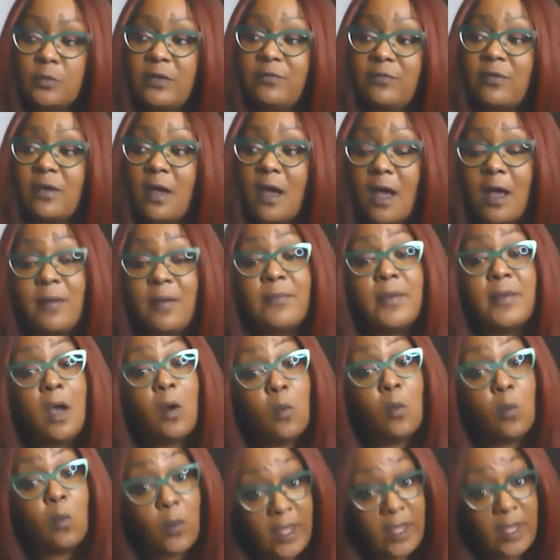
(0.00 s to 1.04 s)
we've come
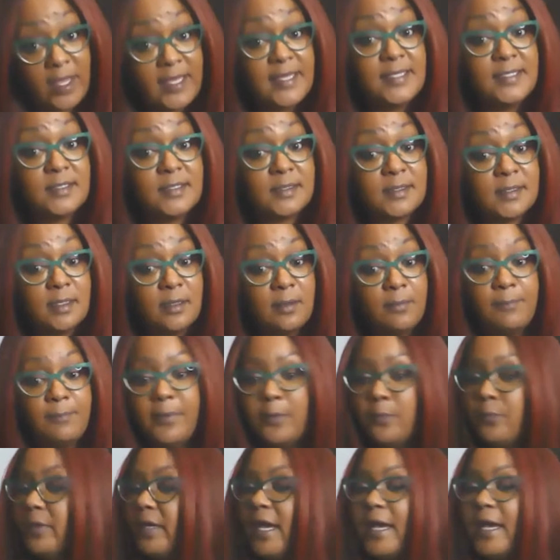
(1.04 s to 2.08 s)
a ways,
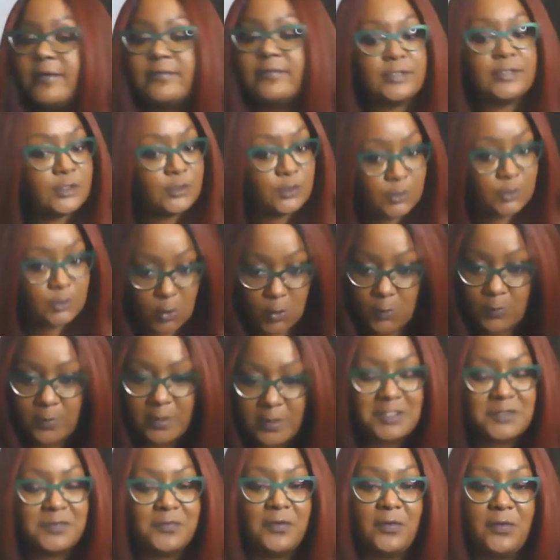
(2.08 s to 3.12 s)
but we have so
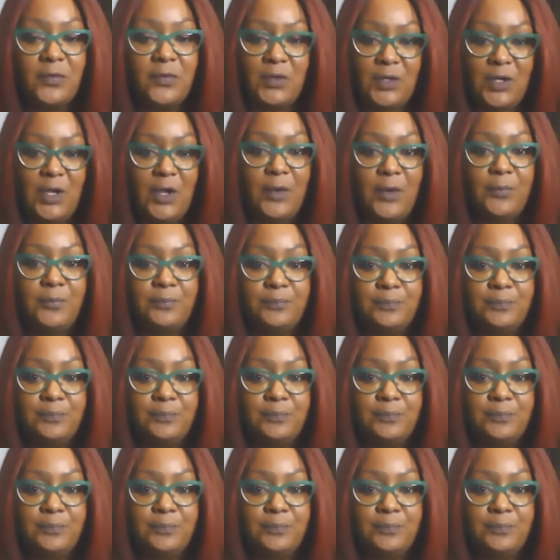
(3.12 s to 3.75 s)
much further to go.